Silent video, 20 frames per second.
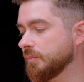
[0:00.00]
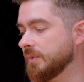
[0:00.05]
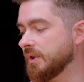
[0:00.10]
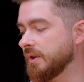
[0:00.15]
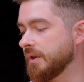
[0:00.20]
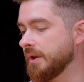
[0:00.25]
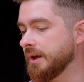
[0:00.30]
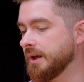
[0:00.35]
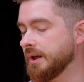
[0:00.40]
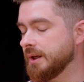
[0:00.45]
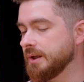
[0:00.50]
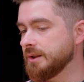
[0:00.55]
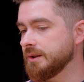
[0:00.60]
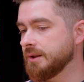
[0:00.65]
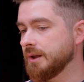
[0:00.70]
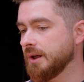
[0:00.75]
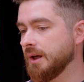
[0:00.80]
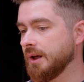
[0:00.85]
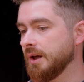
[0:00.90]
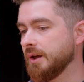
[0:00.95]

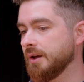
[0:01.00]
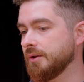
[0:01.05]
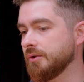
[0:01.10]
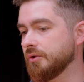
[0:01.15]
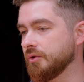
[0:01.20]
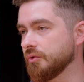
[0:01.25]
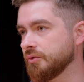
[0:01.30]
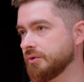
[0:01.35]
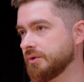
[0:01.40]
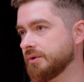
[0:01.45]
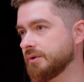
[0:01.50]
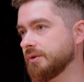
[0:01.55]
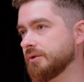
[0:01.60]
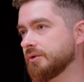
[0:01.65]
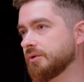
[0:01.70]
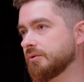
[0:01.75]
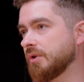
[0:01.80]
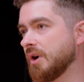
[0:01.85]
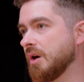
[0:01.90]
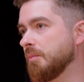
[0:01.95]
They use
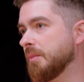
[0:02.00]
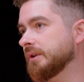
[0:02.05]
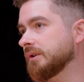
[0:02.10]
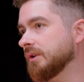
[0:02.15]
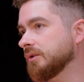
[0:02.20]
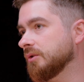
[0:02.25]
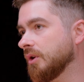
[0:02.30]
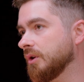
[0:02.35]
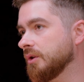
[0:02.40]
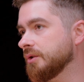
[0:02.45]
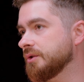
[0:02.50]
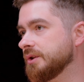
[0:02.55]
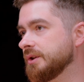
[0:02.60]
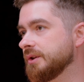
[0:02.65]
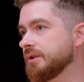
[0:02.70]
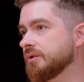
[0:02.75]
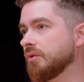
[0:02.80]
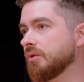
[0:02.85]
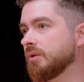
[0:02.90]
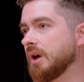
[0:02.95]
Scrum
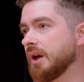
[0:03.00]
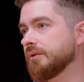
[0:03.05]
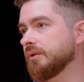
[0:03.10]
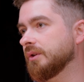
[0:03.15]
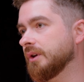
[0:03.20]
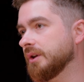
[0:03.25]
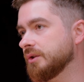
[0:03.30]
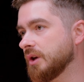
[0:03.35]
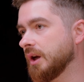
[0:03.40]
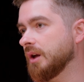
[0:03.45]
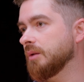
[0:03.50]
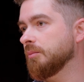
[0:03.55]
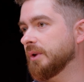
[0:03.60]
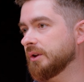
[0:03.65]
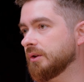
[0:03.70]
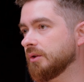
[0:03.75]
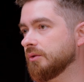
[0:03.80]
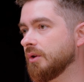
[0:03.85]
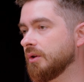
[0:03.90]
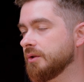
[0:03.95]
methodologies or other agile
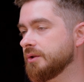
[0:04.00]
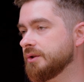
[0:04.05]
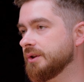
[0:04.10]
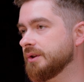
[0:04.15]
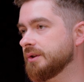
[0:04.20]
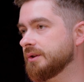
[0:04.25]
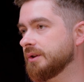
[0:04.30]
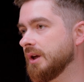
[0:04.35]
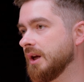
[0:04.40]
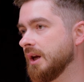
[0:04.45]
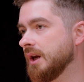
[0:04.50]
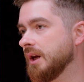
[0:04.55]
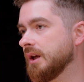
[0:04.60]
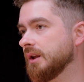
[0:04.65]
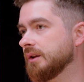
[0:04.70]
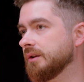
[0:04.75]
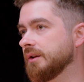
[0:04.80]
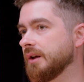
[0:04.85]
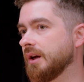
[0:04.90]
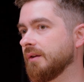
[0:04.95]
methodologies.
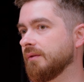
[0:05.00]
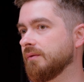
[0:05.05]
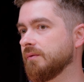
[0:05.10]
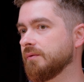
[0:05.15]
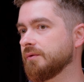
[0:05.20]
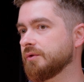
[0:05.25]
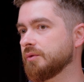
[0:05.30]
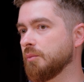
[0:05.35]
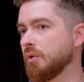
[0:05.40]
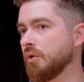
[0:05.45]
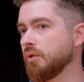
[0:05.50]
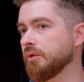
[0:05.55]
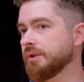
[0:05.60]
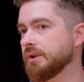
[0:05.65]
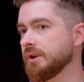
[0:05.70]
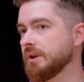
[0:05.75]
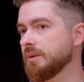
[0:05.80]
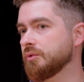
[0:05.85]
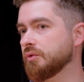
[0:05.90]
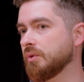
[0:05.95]
They have small
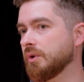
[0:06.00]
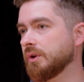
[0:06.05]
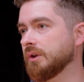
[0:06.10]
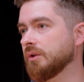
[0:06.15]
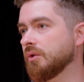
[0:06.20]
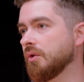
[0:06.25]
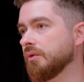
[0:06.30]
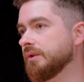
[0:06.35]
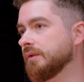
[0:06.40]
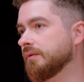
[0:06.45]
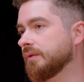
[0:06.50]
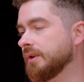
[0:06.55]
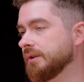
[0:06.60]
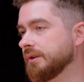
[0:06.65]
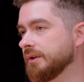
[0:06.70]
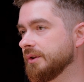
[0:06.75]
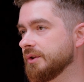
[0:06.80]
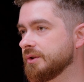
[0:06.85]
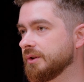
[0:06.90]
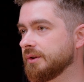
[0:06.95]
teams working on different
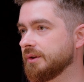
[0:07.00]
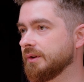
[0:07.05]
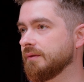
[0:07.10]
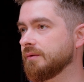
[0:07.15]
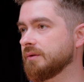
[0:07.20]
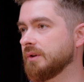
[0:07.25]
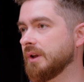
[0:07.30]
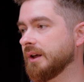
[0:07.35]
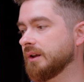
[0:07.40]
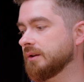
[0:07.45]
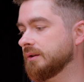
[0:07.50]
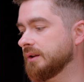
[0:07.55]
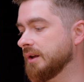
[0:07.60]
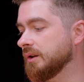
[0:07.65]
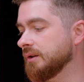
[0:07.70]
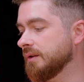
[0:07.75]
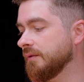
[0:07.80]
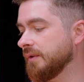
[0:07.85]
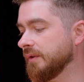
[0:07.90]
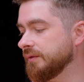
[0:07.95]
initiatives, like
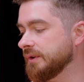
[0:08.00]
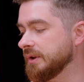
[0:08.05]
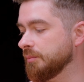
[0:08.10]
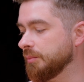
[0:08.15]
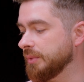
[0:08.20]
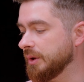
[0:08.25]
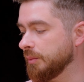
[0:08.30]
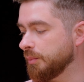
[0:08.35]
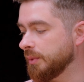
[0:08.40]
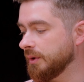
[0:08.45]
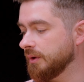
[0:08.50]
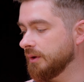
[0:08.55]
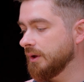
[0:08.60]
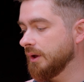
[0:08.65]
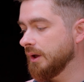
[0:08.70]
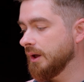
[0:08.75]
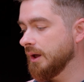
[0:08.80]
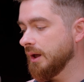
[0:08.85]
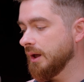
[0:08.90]
10, 15 people.